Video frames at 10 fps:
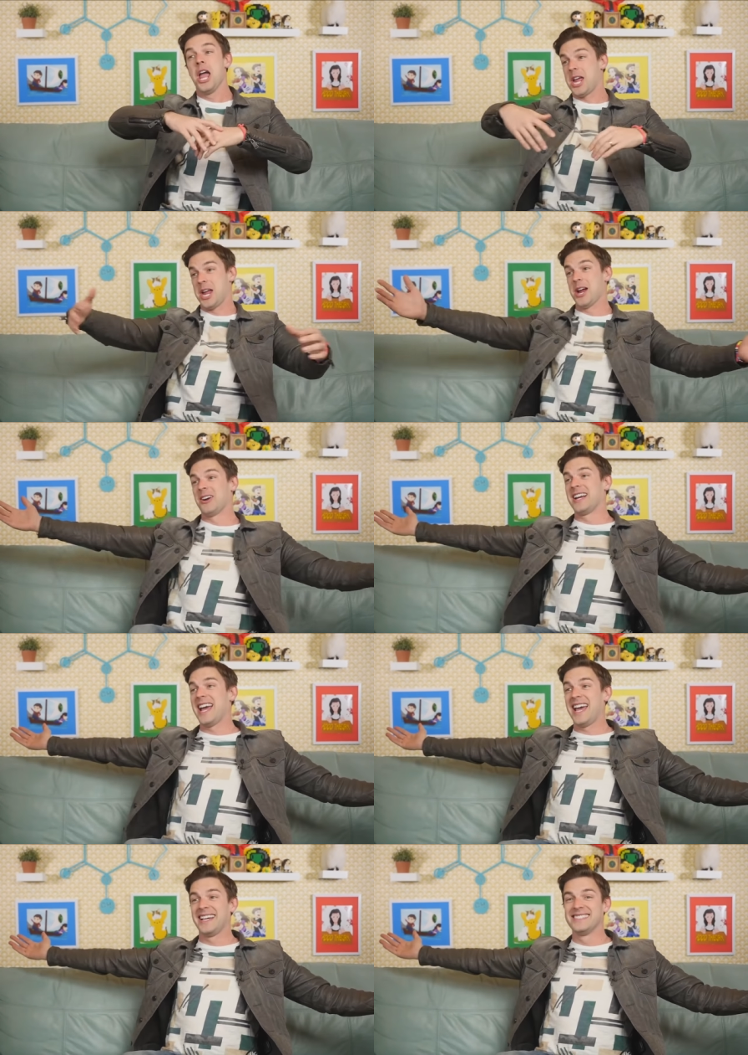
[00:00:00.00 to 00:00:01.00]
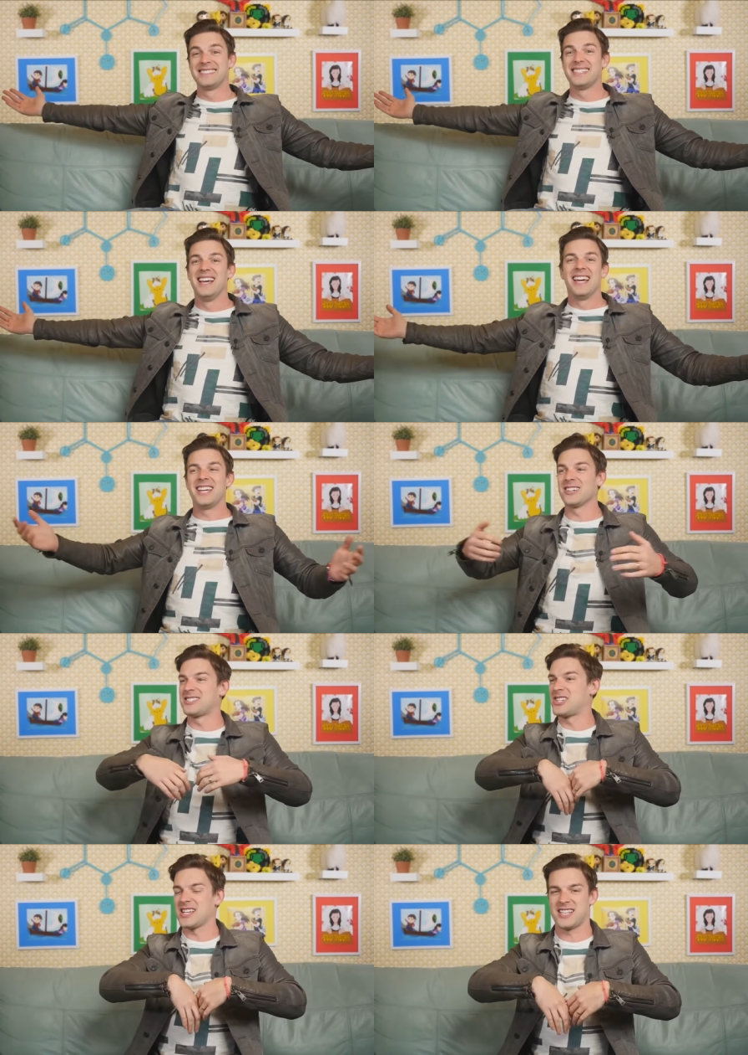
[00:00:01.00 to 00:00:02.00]
Here it is!
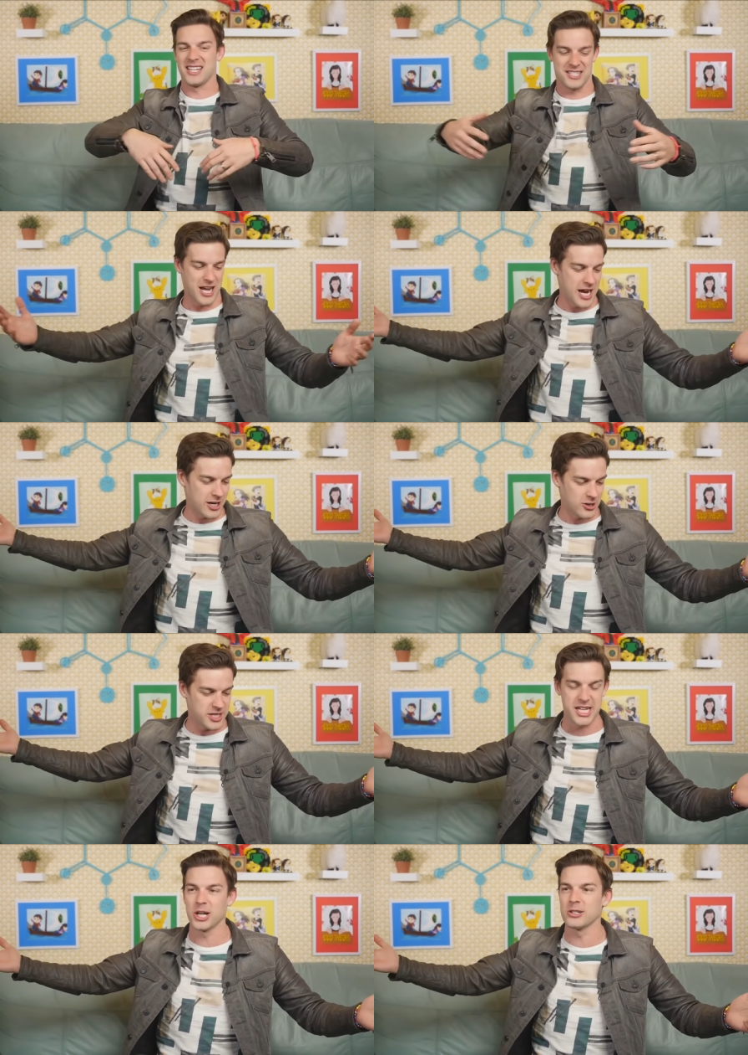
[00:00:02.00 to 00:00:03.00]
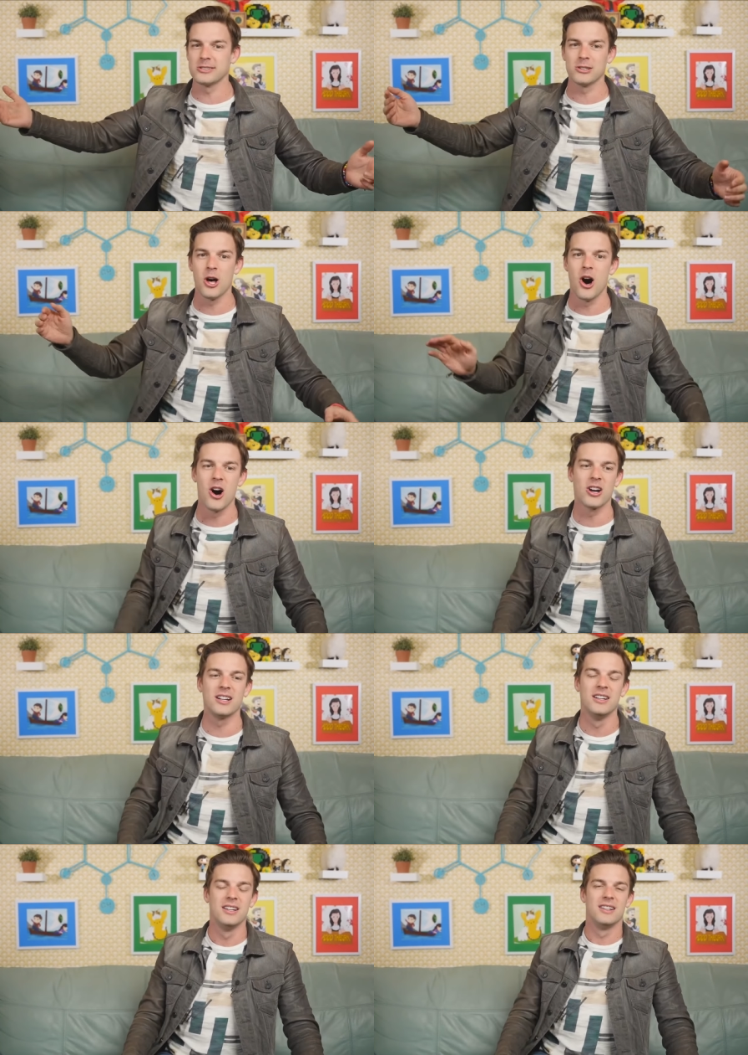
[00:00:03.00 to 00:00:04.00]
Here's just an entire years
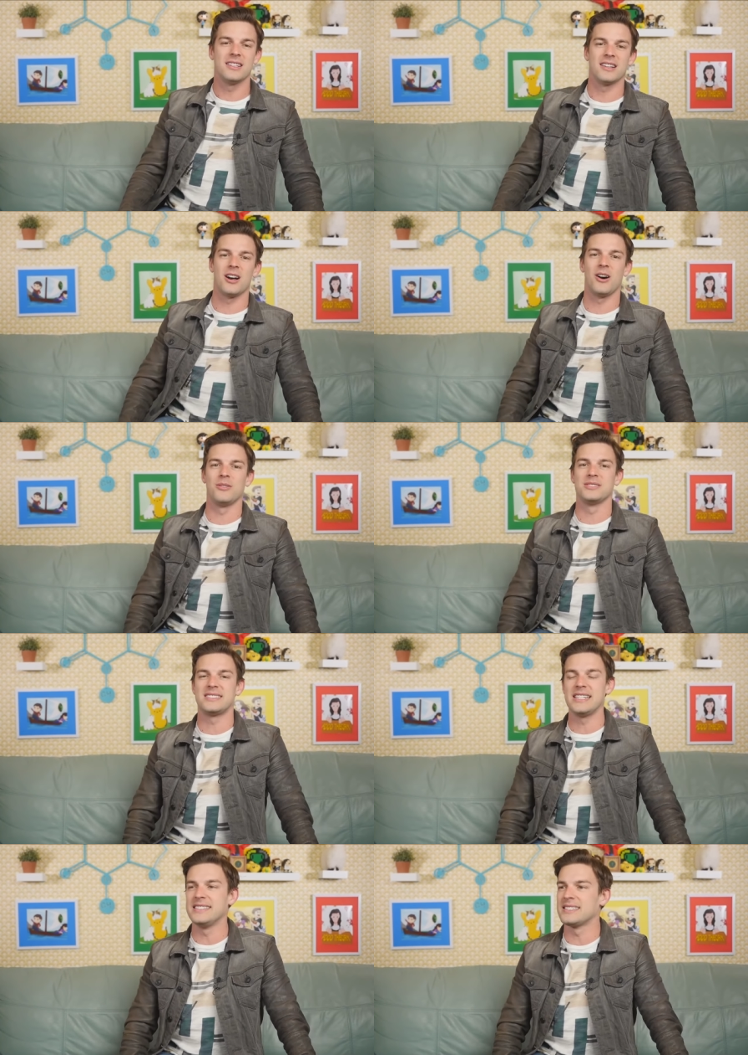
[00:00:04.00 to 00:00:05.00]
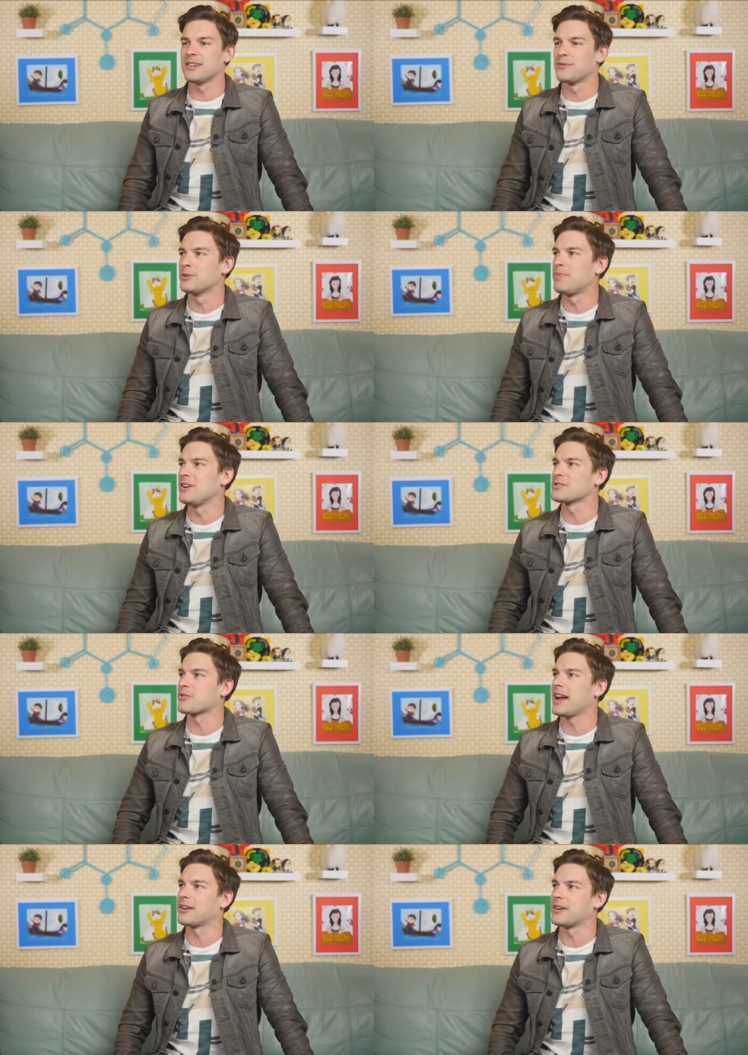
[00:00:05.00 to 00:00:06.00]
long, you know, season of RuPaul's
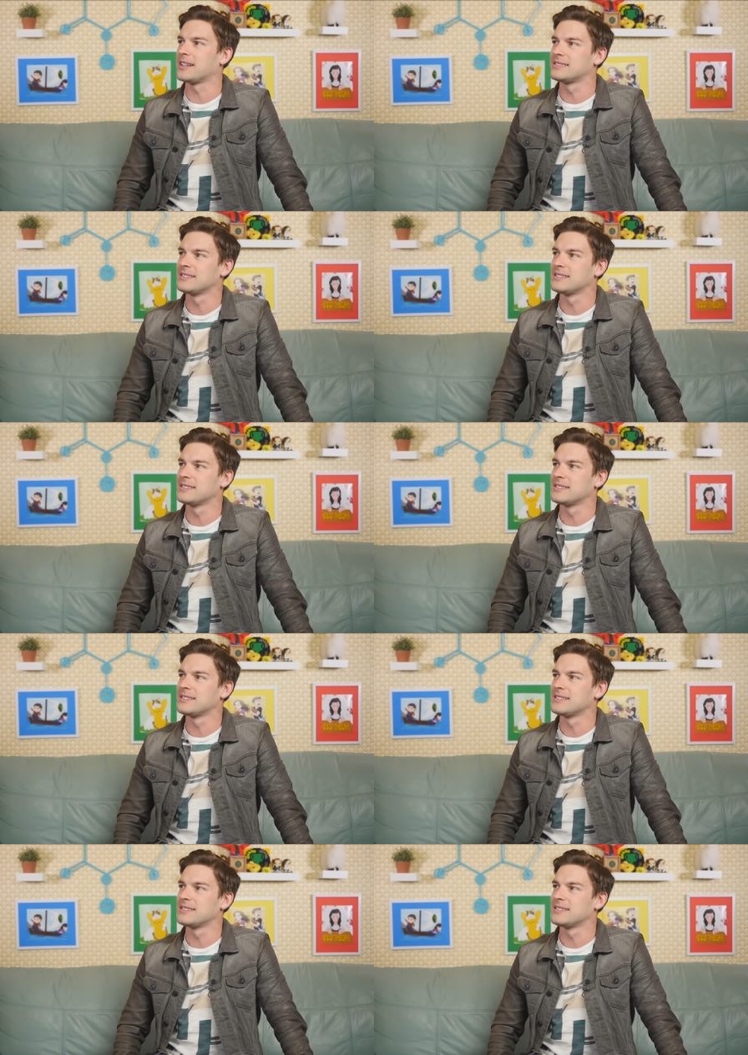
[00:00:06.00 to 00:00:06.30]
Drag Race.